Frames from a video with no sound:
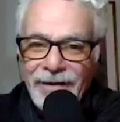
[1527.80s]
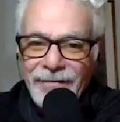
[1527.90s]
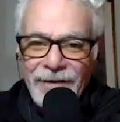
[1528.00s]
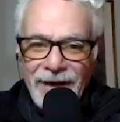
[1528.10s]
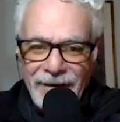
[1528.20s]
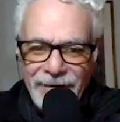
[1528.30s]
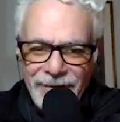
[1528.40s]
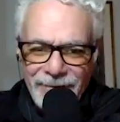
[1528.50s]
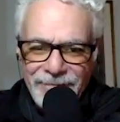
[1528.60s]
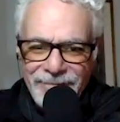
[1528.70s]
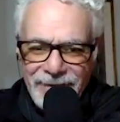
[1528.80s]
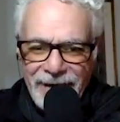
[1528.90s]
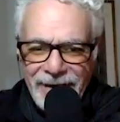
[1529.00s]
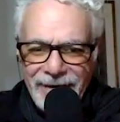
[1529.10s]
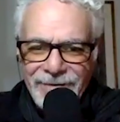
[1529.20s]
got five of them,
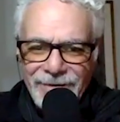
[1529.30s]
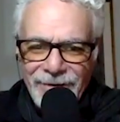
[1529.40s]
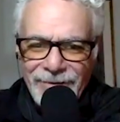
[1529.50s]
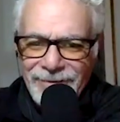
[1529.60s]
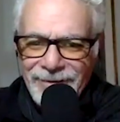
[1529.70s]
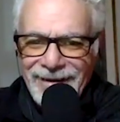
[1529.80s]
Annie. So uh.